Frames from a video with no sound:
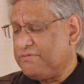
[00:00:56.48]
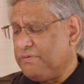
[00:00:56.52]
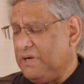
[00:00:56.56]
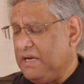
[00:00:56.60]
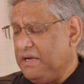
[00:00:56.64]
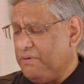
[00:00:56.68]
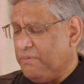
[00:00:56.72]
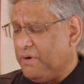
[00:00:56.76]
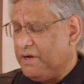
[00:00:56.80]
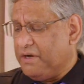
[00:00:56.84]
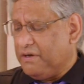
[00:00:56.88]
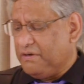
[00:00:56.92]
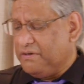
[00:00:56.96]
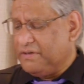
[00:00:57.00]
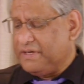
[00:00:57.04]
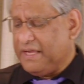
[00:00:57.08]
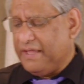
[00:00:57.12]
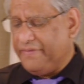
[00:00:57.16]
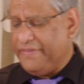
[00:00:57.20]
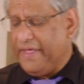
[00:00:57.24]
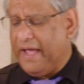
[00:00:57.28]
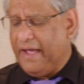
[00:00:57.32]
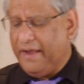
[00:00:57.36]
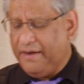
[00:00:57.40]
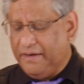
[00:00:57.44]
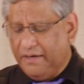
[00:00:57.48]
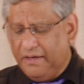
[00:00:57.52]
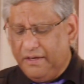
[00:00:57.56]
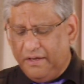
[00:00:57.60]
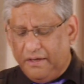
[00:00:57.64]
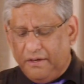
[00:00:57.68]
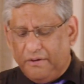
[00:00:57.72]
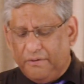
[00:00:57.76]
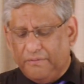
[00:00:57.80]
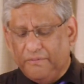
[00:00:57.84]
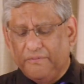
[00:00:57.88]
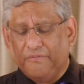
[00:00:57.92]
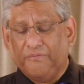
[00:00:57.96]
really want to look at that
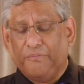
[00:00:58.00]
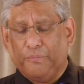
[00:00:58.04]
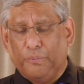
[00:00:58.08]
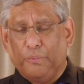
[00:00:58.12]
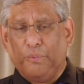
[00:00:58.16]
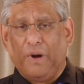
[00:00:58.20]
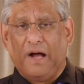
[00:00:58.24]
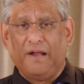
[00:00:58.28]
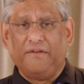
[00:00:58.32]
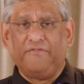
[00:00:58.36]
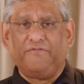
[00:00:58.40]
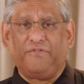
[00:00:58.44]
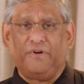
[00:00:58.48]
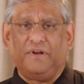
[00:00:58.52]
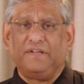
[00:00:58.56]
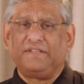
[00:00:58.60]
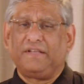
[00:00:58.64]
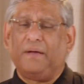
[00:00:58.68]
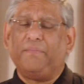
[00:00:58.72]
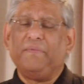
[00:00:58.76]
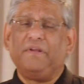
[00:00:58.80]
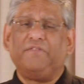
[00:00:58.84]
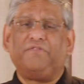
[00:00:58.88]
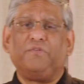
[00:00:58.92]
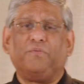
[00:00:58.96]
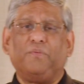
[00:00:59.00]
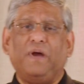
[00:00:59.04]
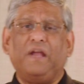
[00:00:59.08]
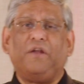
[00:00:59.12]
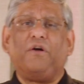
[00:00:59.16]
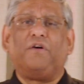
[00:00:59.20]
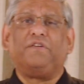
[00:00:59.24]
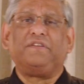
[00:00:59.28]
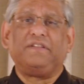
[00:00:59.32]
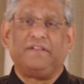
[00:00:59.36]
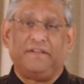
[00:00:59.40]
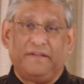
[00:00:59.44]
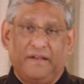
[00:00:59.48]
one verse. I mean, if you went
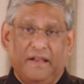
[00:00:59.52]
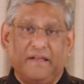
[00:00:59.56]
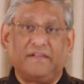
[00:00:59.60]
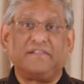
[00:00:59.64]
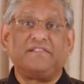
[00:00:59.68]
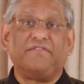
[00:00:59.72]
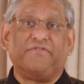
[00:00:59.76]
on to the next